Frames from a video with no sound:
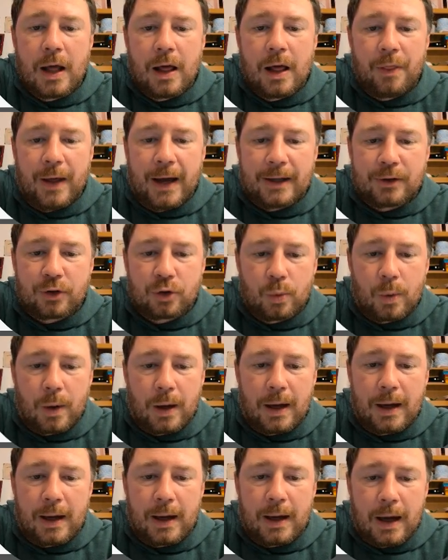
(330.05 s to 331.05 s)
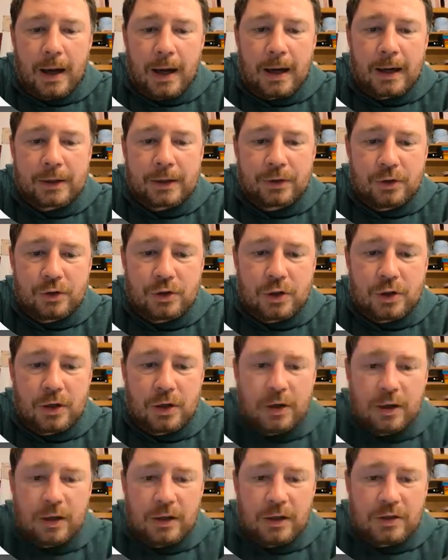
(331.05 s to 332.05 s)
That's why
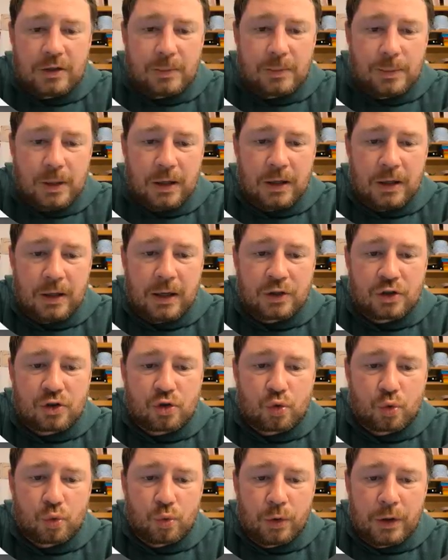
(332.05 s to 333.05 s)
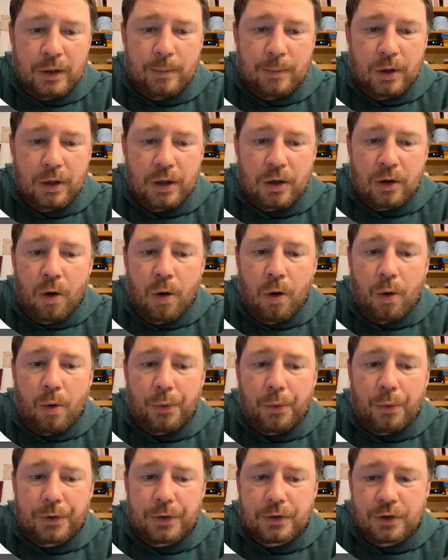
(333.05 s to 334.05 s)
oxygen needs to be extremely
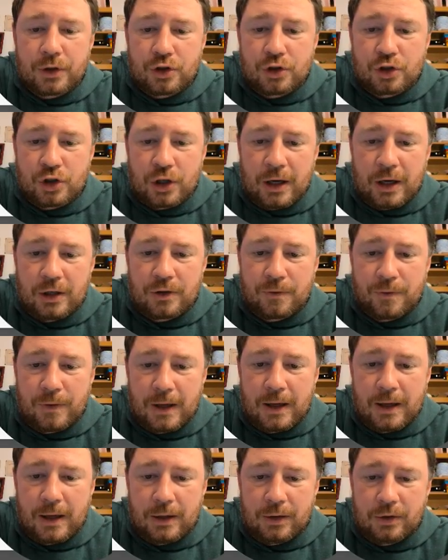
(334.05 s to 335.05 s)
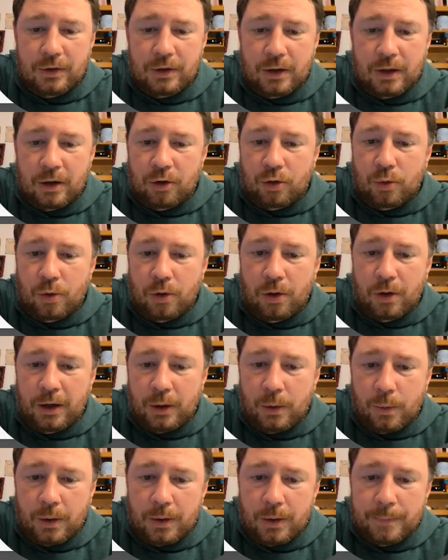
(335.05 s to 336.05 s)
cold to change phase into a
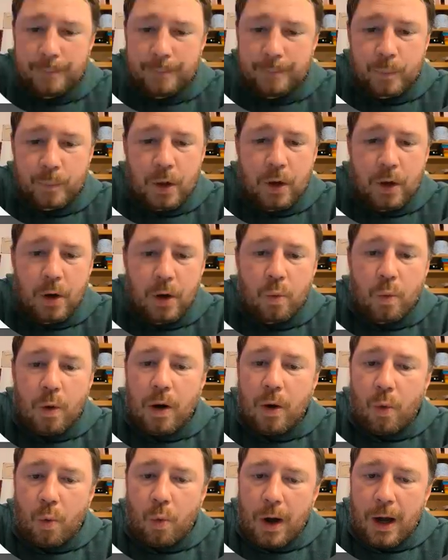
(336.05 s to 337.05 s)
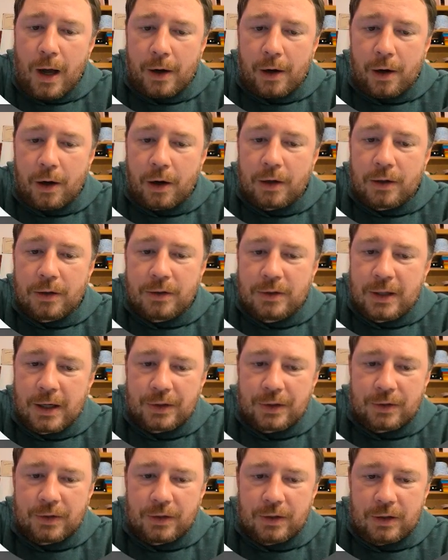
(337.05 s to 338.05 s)
liquid, while water
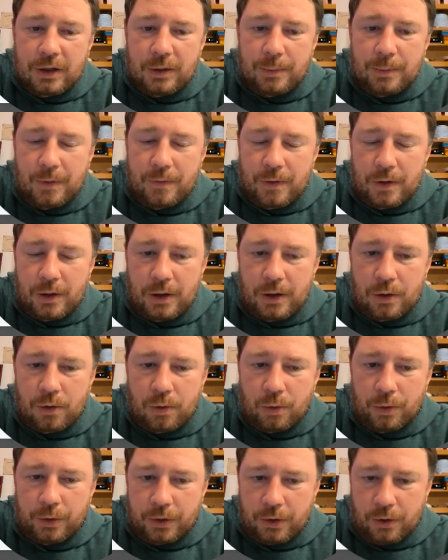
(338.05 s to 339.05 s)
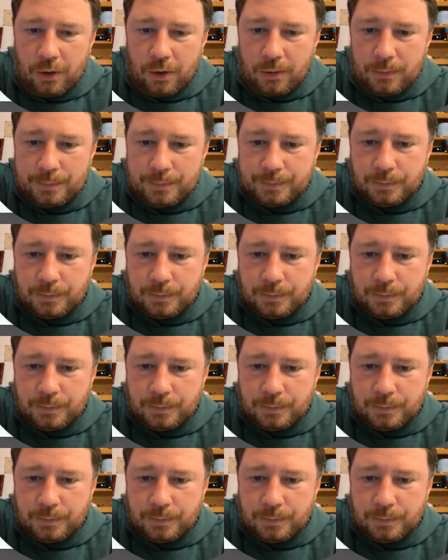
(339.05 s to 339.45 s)
doesn't need to be very cold at all.